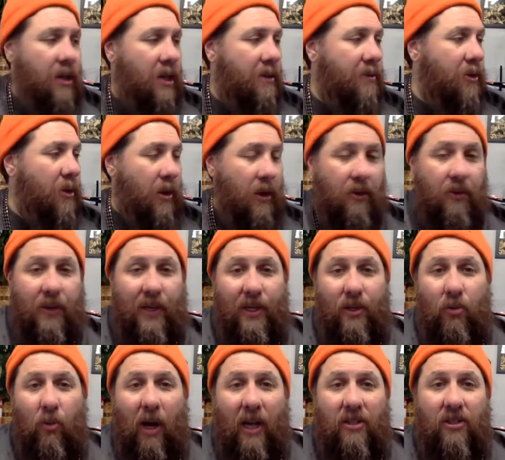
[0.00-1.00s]
Even though I don't think
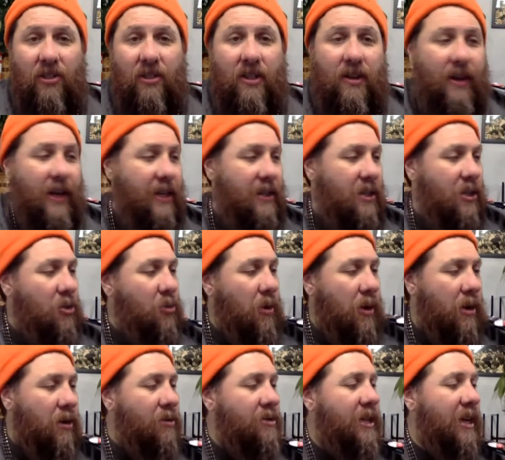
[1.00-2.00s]
he's watching tonight, this
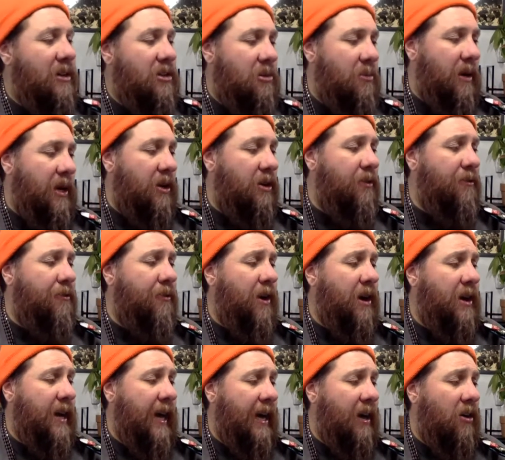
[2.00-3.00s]
one goes out to my good
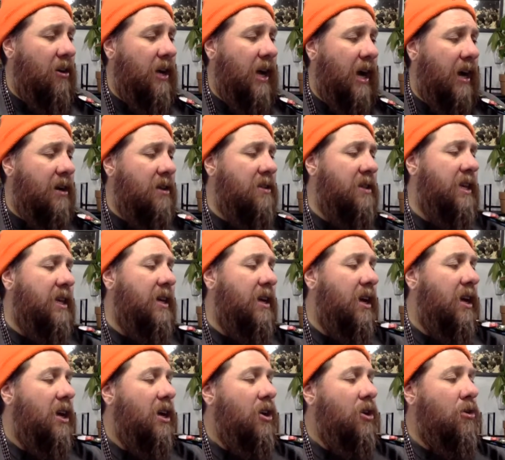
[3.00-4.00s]
friend Niall Connolly,
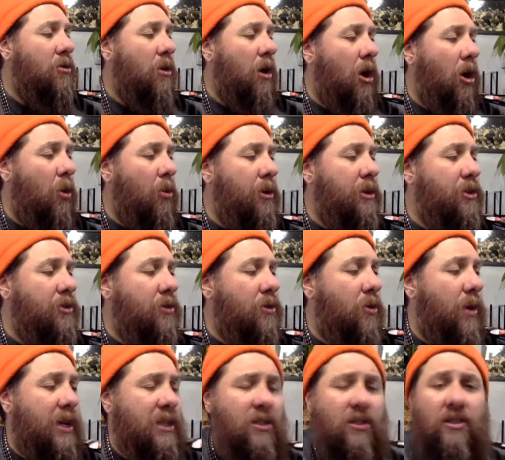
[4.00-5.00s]
who always
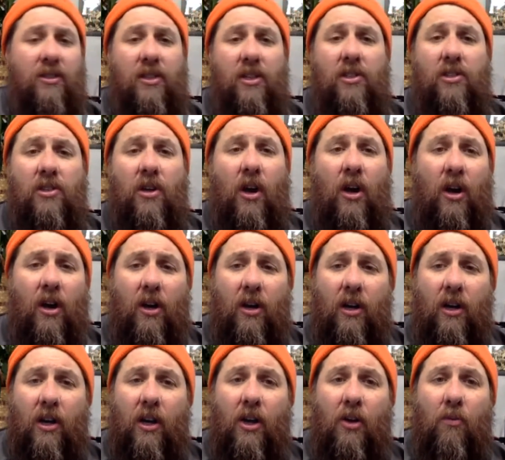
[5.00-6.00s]
requests this song
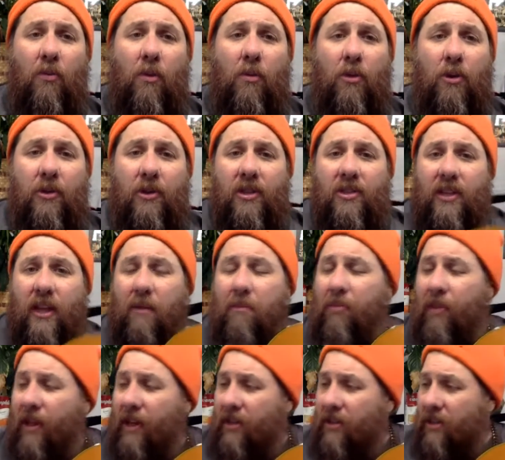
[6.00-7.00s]
when we're in the same
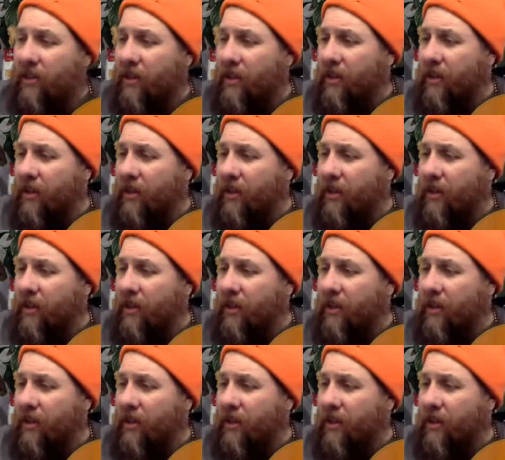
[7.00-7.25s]
place.